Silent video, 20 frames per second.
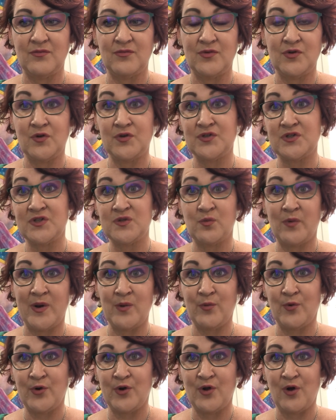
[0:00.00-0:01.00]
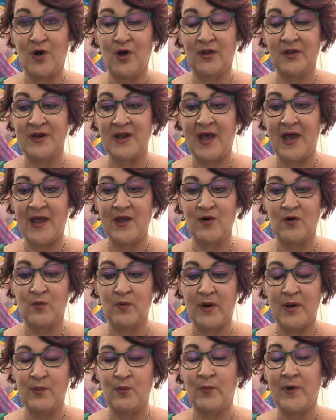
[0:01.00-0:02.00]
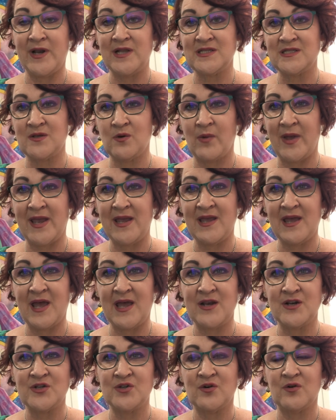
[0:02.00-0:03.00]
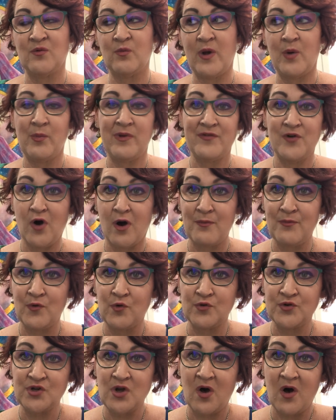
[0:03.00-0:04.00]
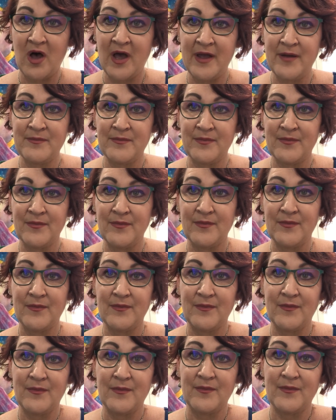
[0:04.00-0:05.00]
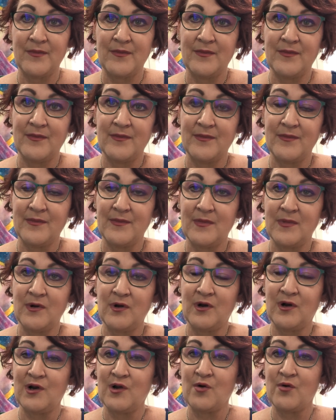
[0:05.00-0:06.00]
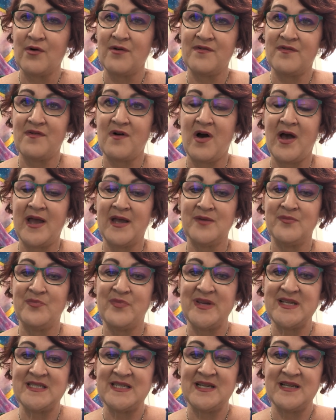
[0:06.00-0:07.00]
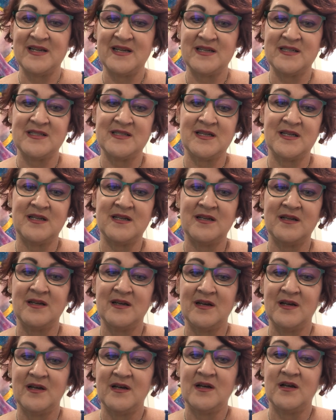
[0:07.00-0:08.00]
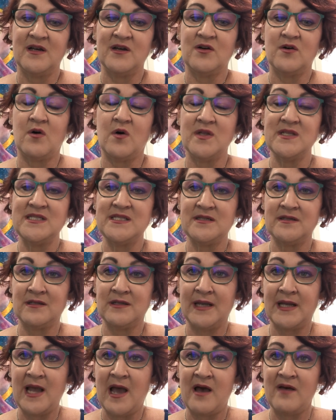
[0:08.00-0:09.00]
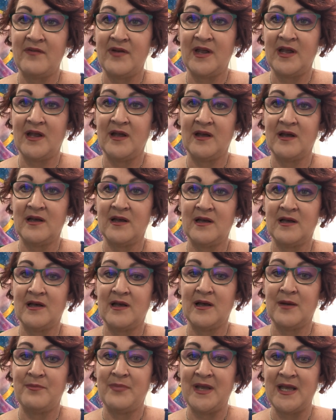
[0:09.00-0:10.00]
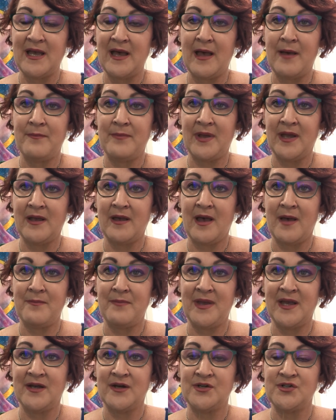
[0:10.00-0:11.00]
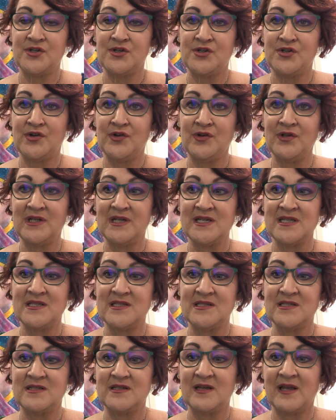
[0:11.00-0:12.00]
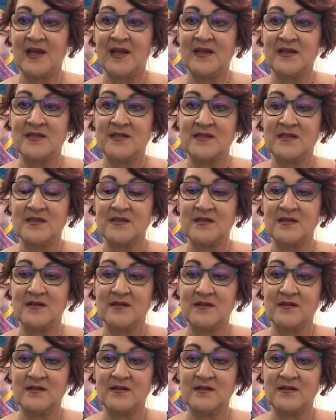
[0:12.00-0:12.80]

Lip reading: Not just when we're on a holiday, or when it's the weekend, or when we've got more time. Glorifying busyness and constantly having a bigger and bigger and bigger to-do list it's